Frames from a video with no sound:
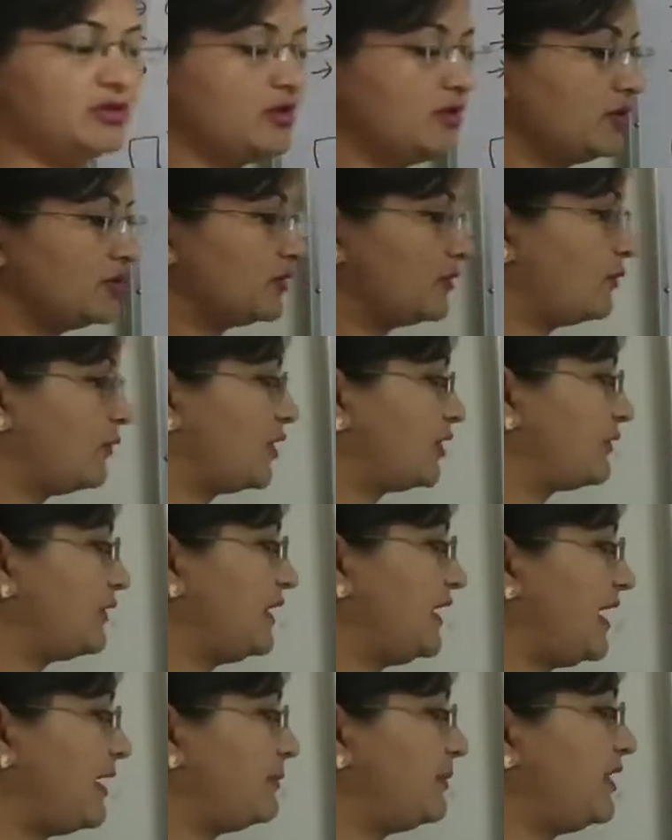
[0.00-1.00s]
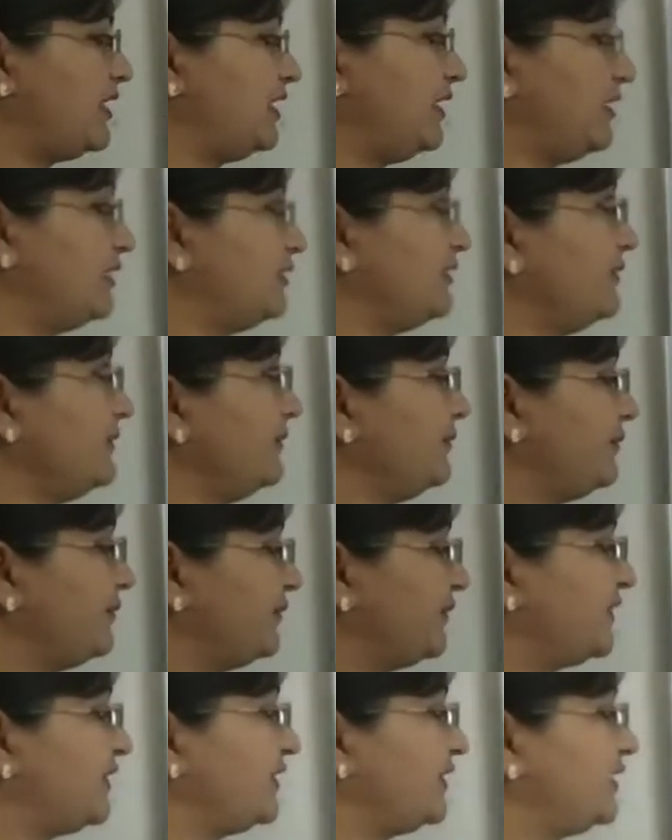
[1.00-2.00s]
So what will happen here?
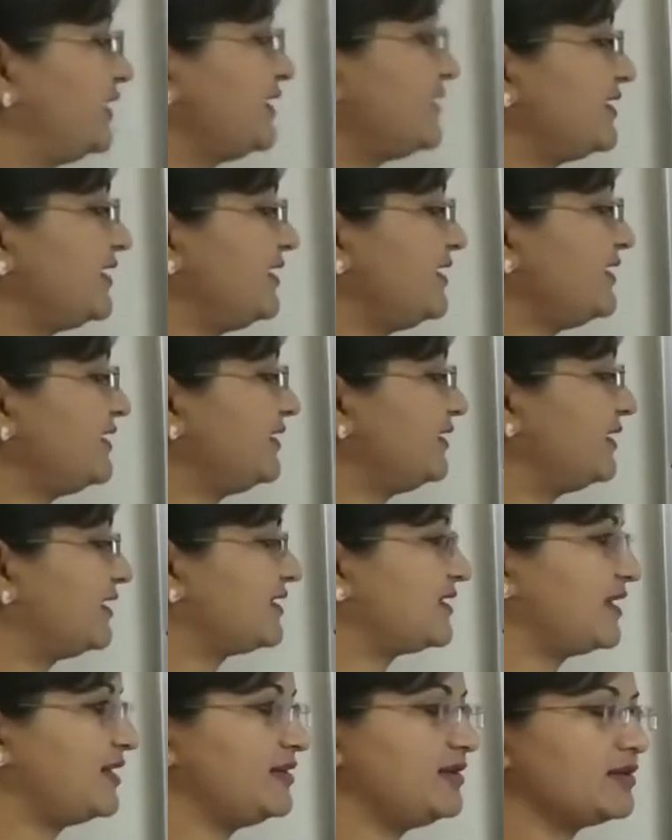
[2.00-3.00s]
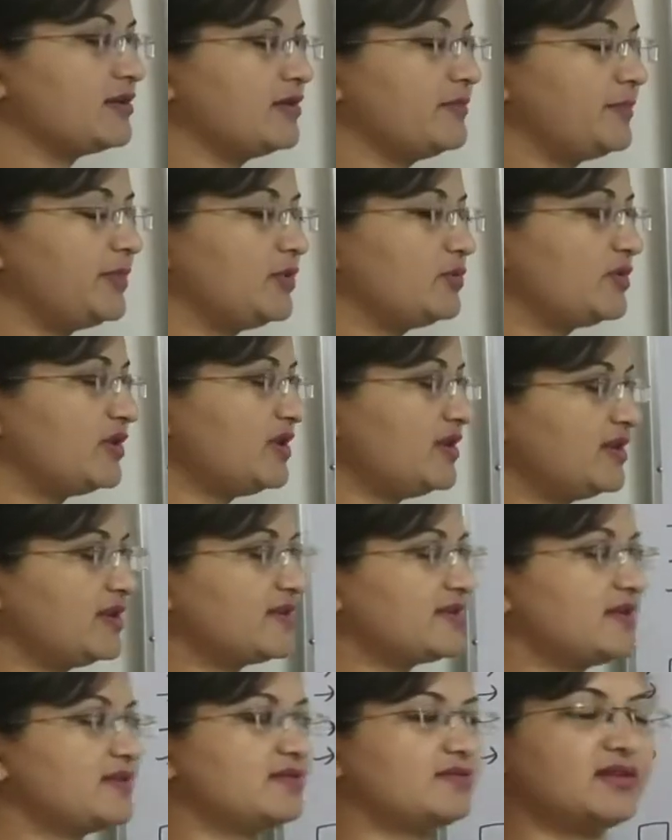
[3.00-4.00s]
This is the sender computer, this
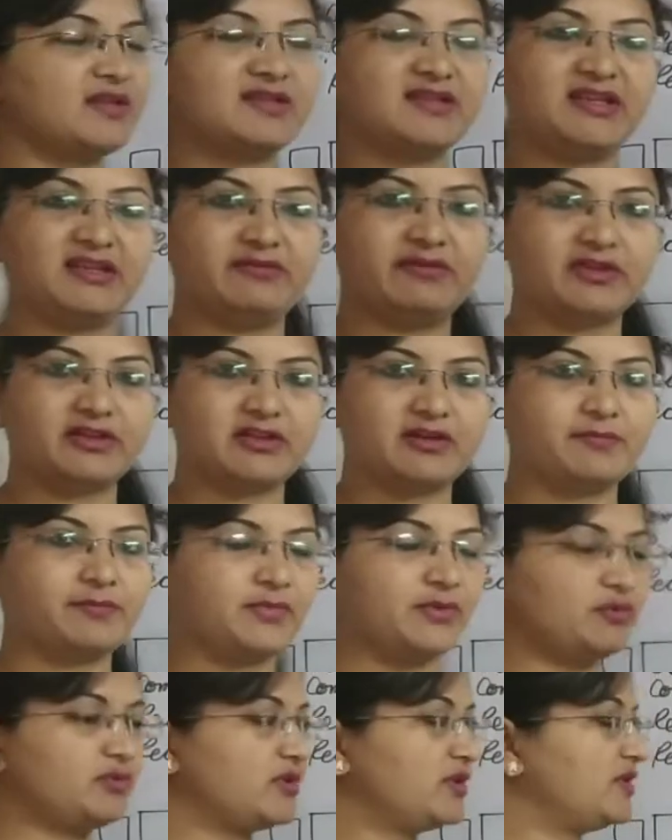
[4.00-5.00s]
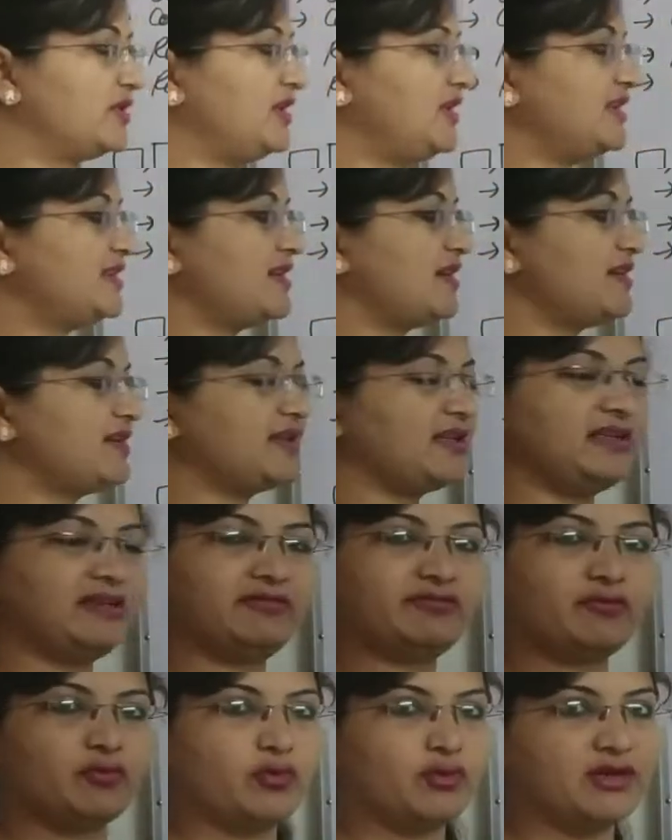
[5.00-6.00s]
is receiver computer. These are
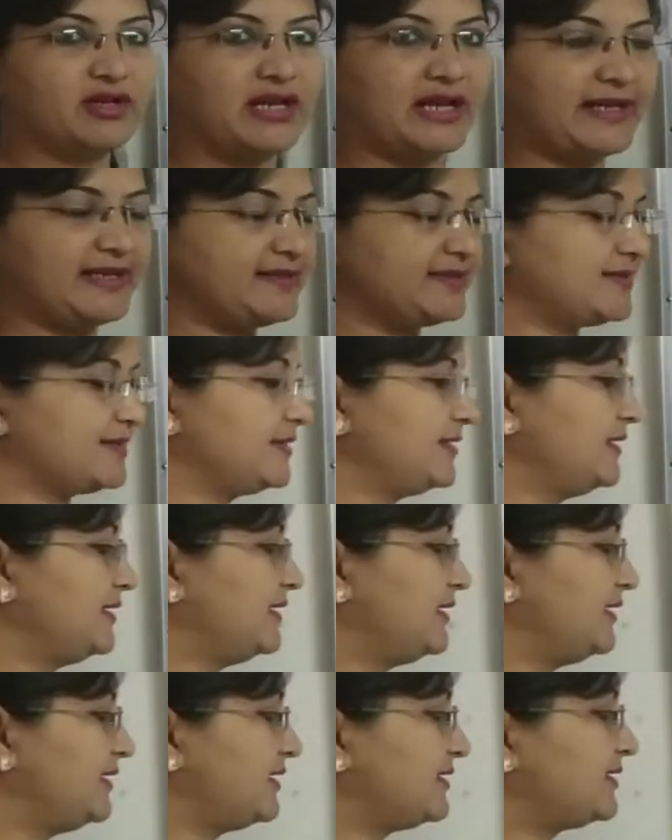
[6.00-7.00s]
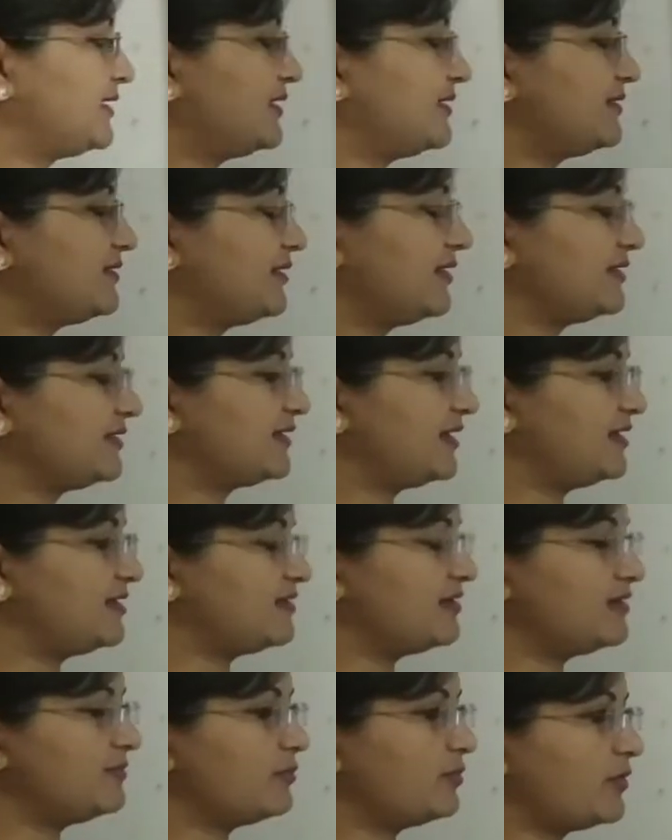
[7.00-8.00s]
telephone lines. This is
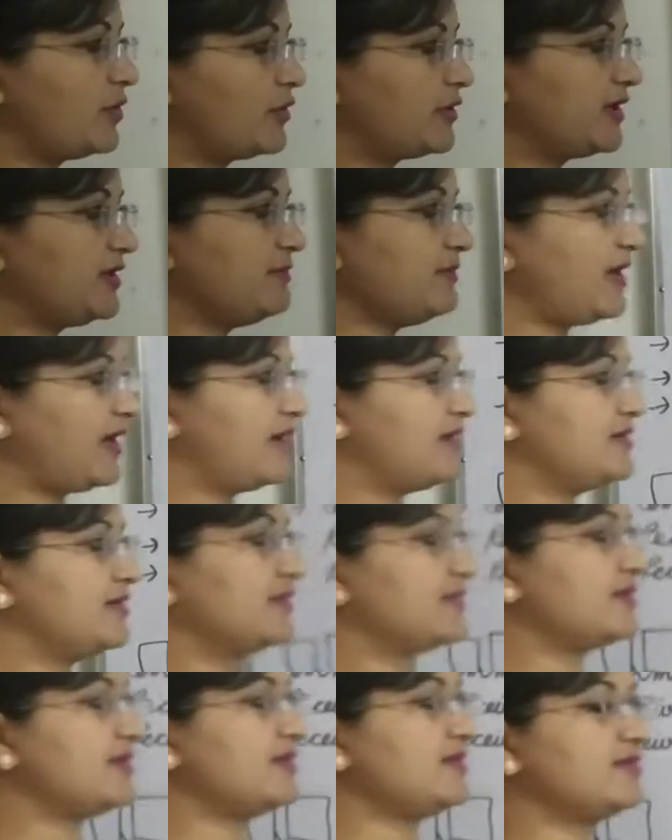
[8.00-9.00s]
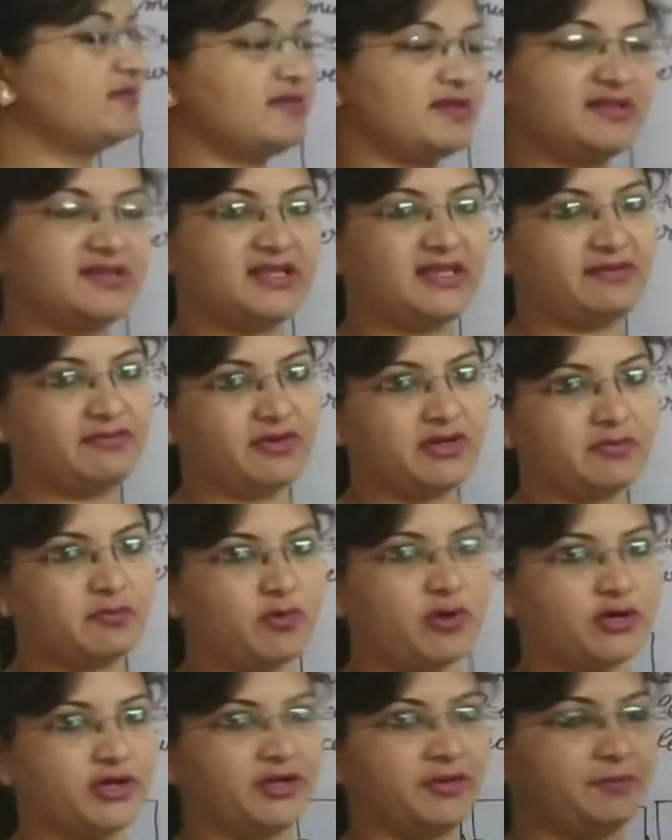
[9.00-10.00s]
sender modem and this is receiver
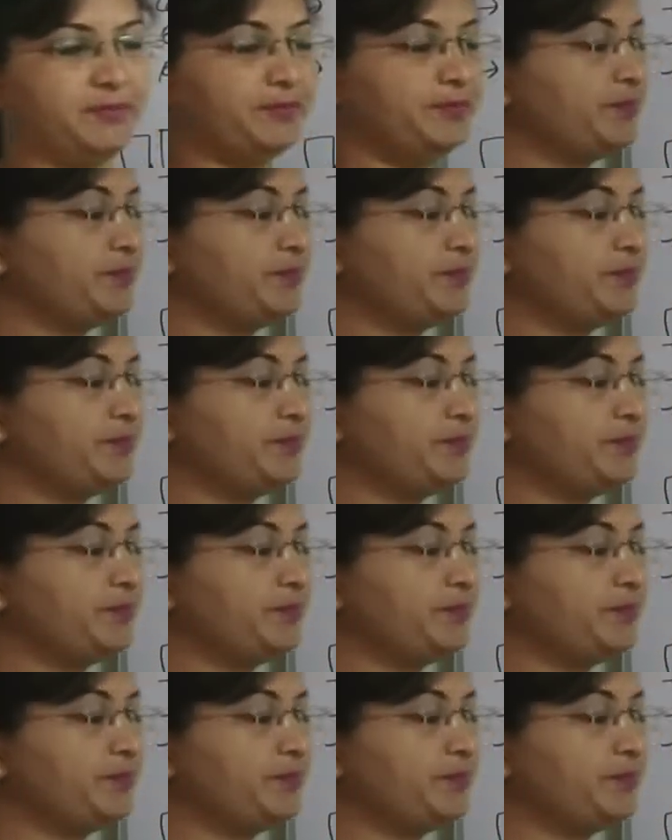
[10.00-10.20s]
modem.